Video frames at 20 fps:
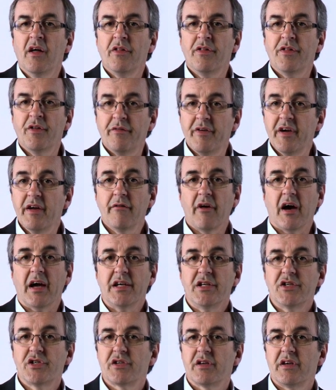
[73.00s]
The
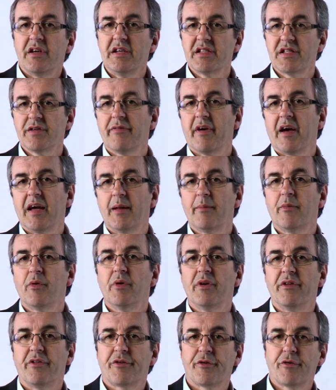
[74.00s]
V-range is available
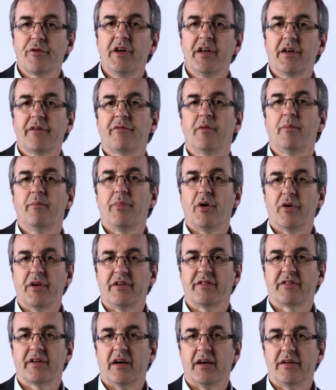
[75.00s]
in 3 different body
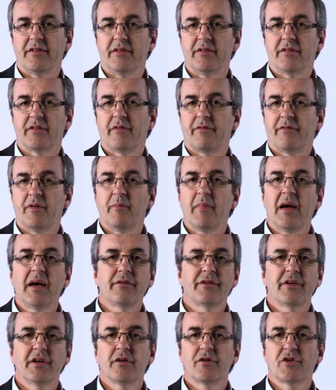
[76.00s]
sizes for
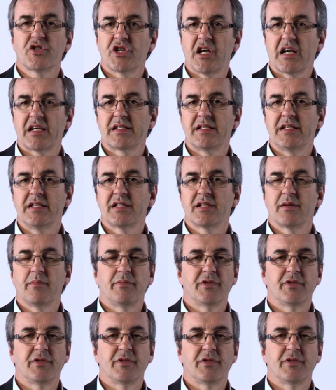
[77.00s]
mounting on chassis